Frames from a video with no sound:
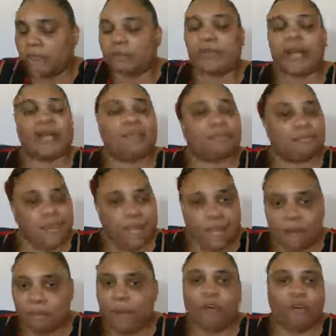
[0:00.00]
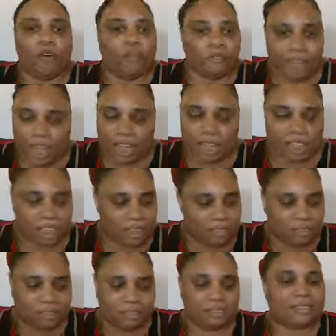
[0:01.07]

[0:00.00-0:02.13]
But I'm old fashioned.